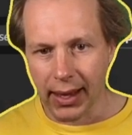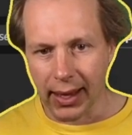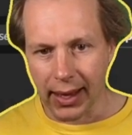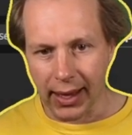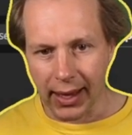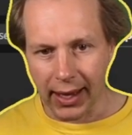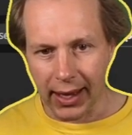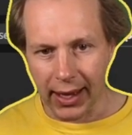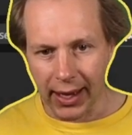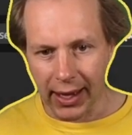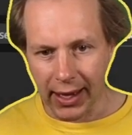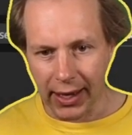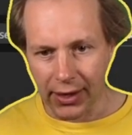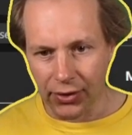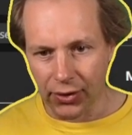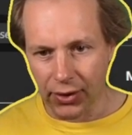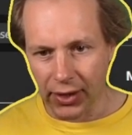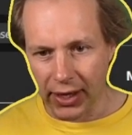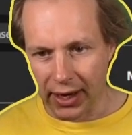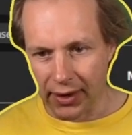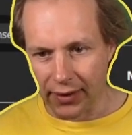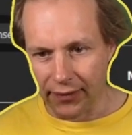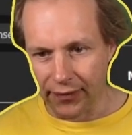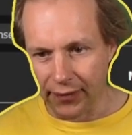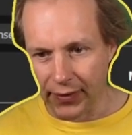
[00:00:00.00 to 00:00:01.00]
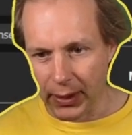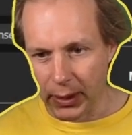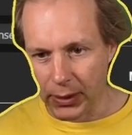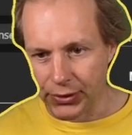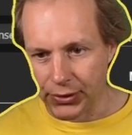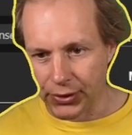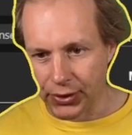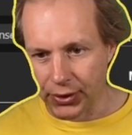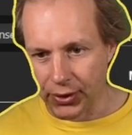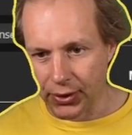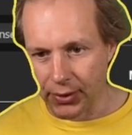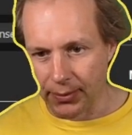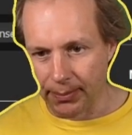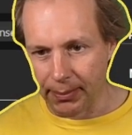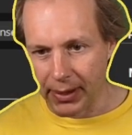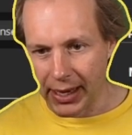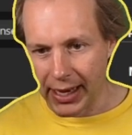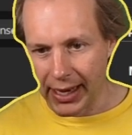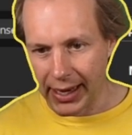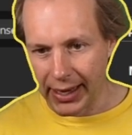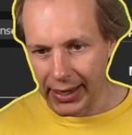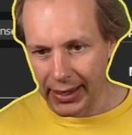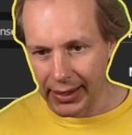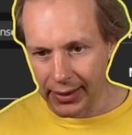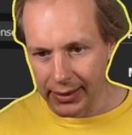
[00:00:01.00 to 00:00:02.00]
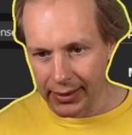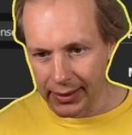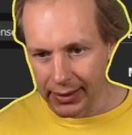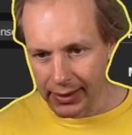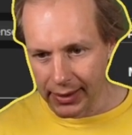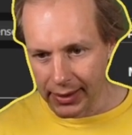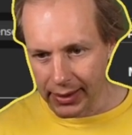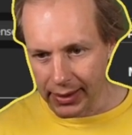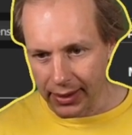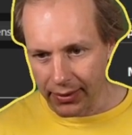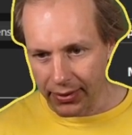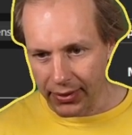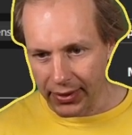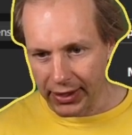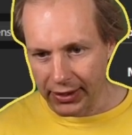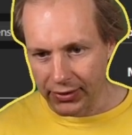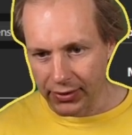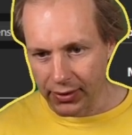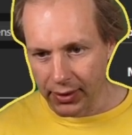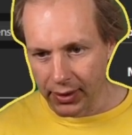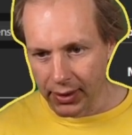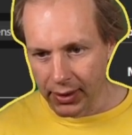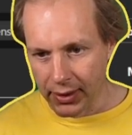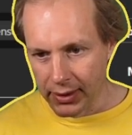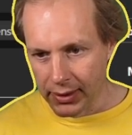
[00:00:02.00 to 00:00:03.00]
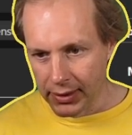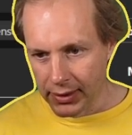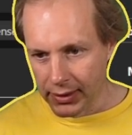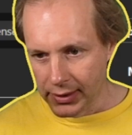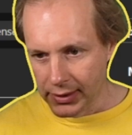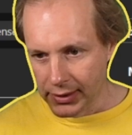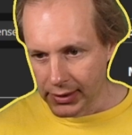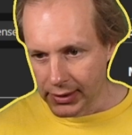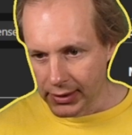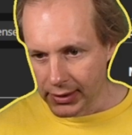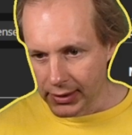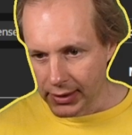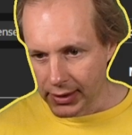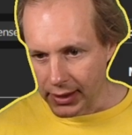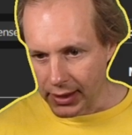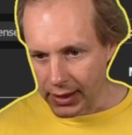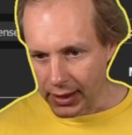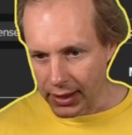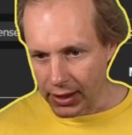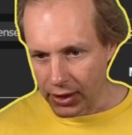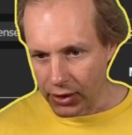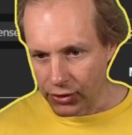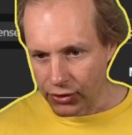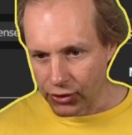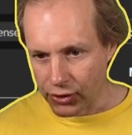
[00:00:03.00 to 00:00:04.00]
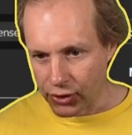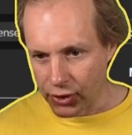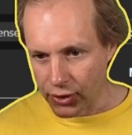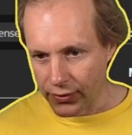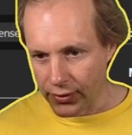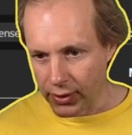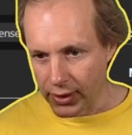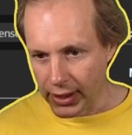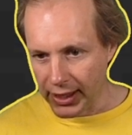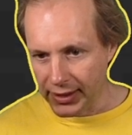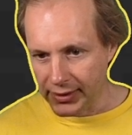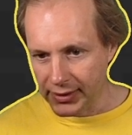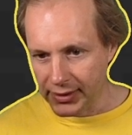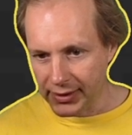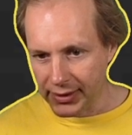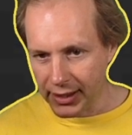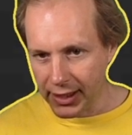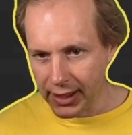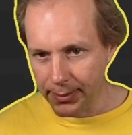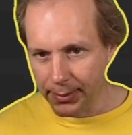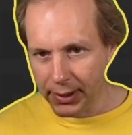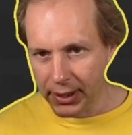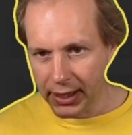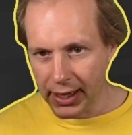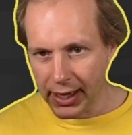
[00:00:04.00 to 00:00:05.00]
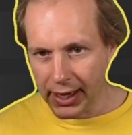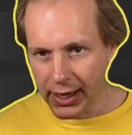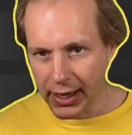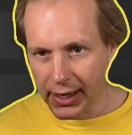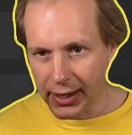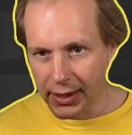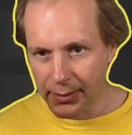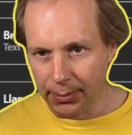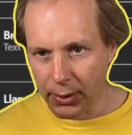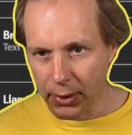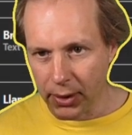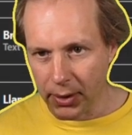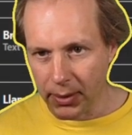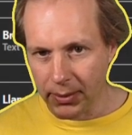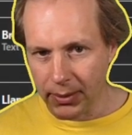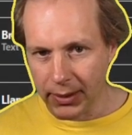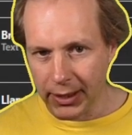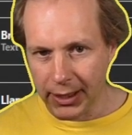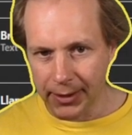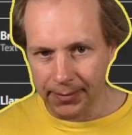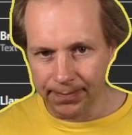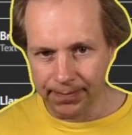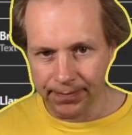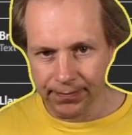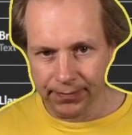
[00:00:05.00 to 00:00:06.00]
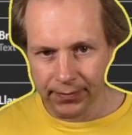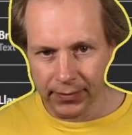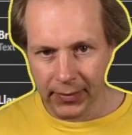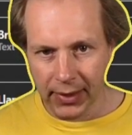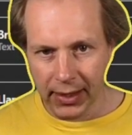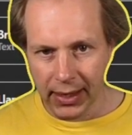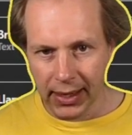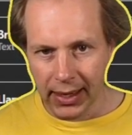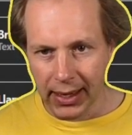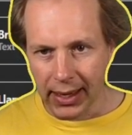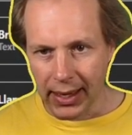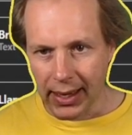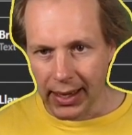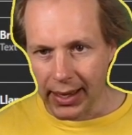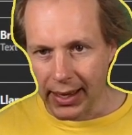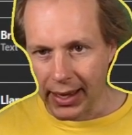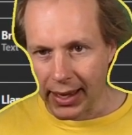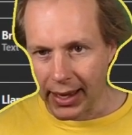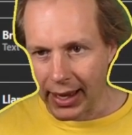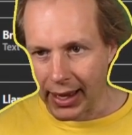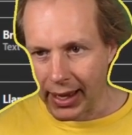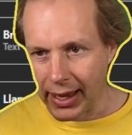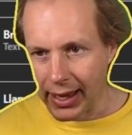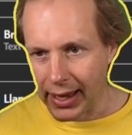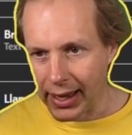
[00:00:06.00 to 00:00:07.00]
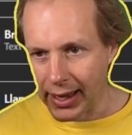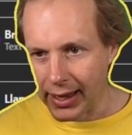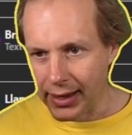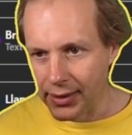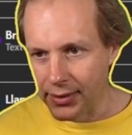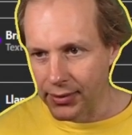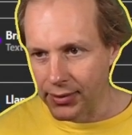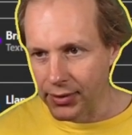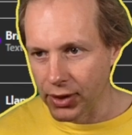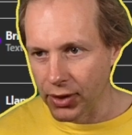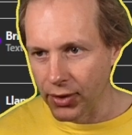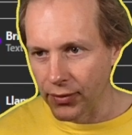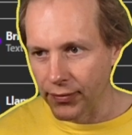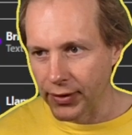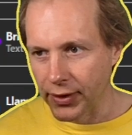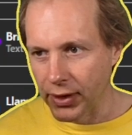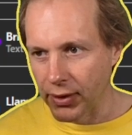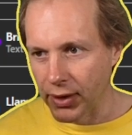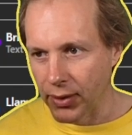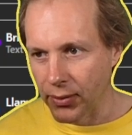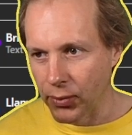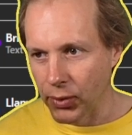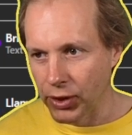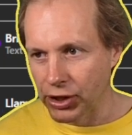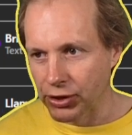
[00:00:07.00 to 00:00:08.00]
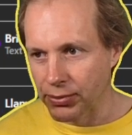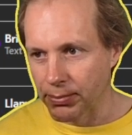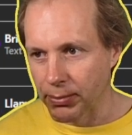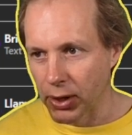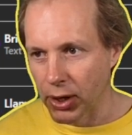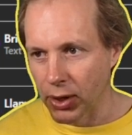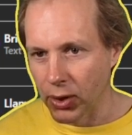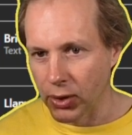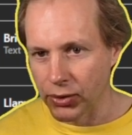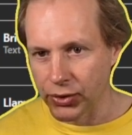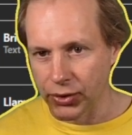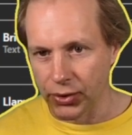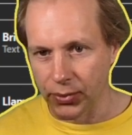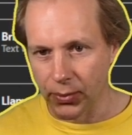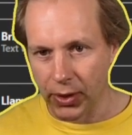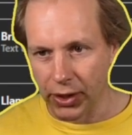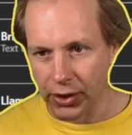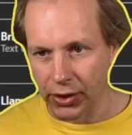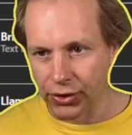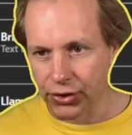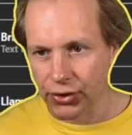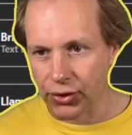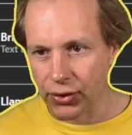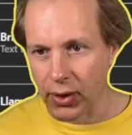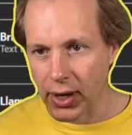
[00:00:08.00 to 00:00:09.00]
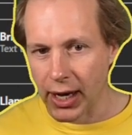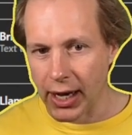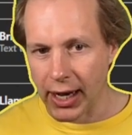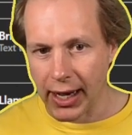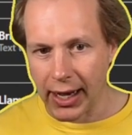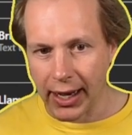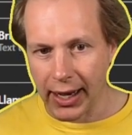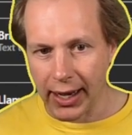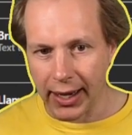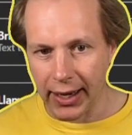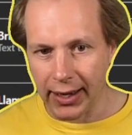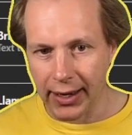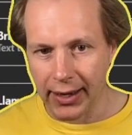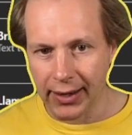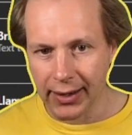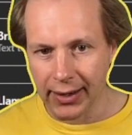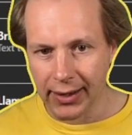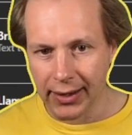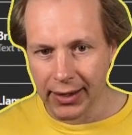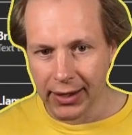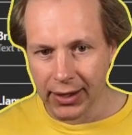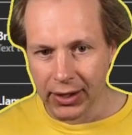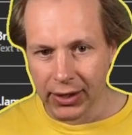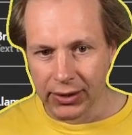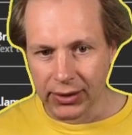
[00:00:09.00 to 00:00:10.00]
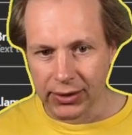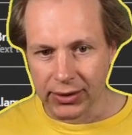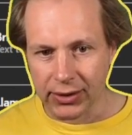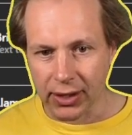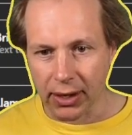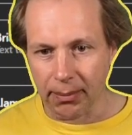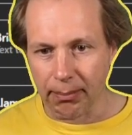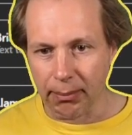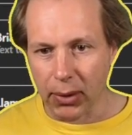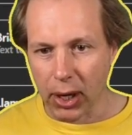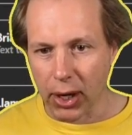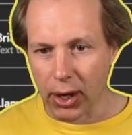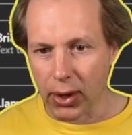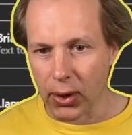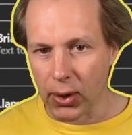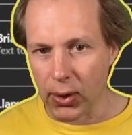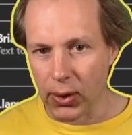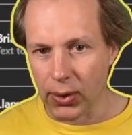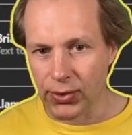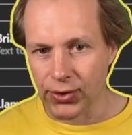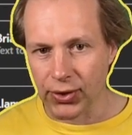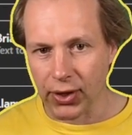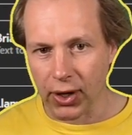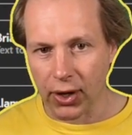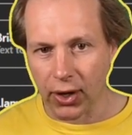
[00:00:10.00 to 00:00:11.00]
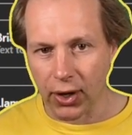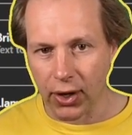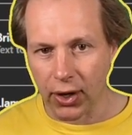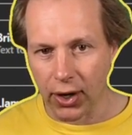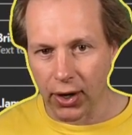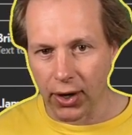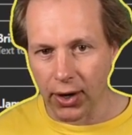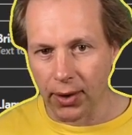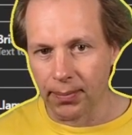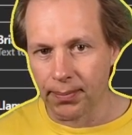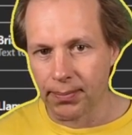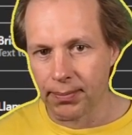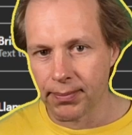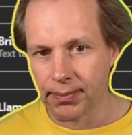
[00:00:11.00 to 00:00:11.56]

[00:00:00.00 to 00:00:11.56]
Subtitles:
and you can filter by, I think, Serverless API probably, and figure out which models you want to try. Some models are,